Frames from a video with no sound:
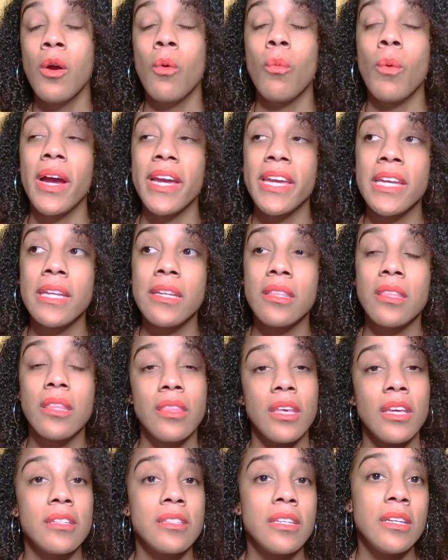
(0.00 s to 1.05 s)
why he did the
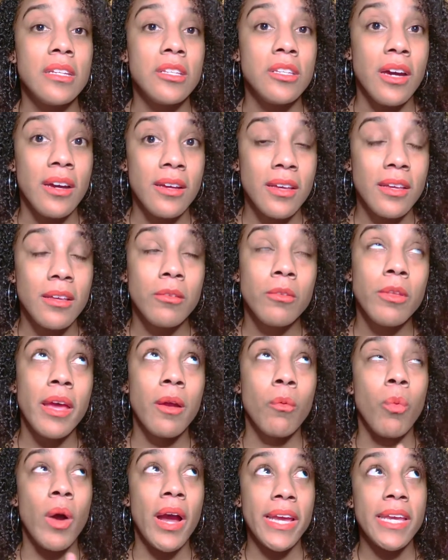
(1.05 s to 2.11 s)
things he does
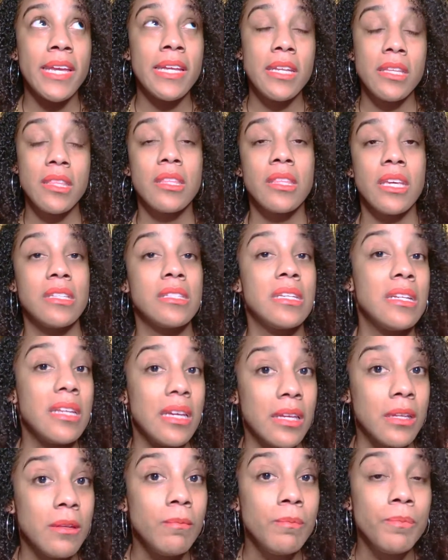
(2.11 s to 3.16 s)
like why he did the things he
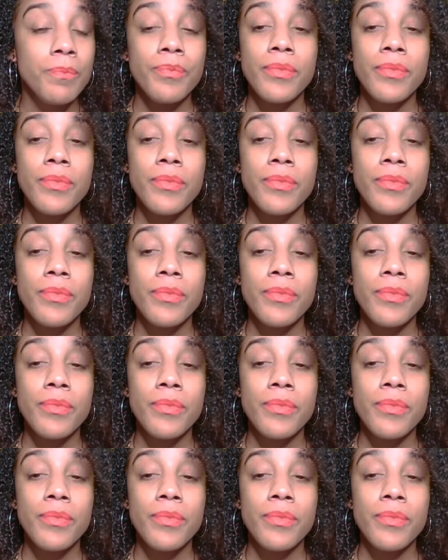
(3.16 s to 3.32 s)
did